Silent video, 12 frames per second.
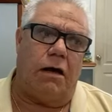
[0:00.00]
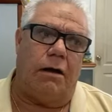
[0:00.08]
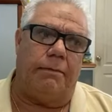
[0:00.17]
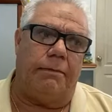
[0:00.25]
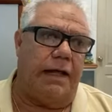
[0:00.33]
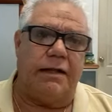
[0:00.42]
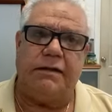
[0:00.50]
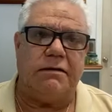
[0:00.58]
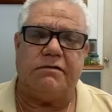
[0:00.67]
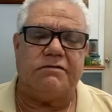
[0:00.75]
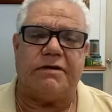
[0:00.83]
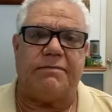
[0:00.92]
Um,
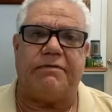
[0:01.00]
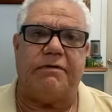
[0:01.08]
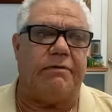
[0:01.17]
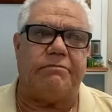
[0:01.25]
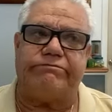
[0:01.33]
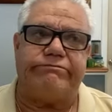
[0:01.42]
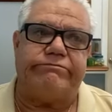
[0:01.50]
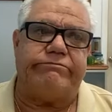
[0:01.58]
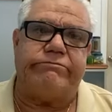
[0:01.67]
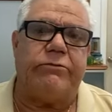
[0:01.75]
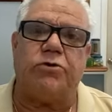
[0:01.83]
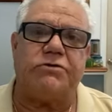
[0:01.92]
and some,
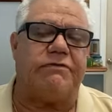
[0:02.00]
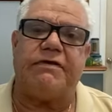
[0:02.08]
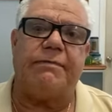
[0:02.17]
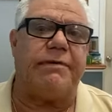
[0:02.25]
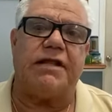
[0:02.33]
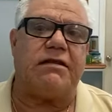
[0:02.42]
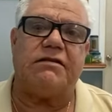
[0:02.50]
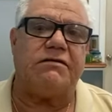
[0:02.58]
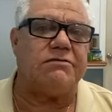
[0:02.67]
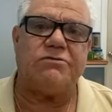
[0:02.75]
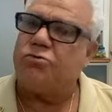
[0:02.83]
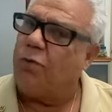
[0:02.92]
most of them are
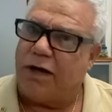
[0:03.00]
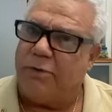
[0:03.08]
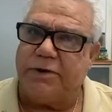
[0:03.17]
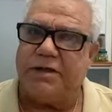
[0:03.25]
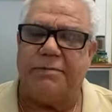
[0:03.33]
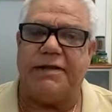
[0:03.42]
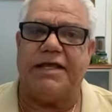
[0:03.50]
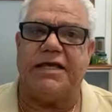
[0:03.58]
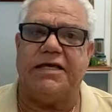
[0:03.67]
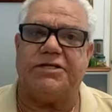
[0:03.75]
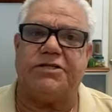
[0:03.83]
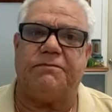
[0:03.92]
not swallowing the
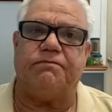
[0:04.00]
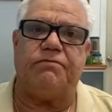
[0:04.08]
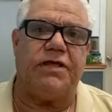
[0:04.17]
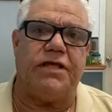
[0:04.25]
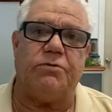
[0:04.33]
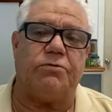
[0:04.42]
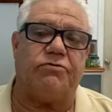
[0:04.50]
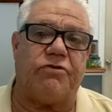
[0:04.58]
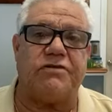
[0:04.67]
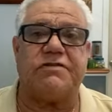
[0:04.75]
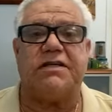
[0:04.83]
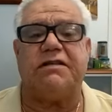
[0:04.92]
medication. They
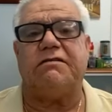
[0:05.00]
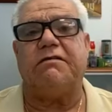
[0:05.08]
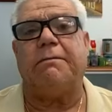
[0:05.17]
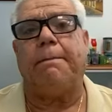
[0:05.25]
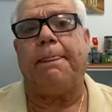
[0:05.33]
don't trust it.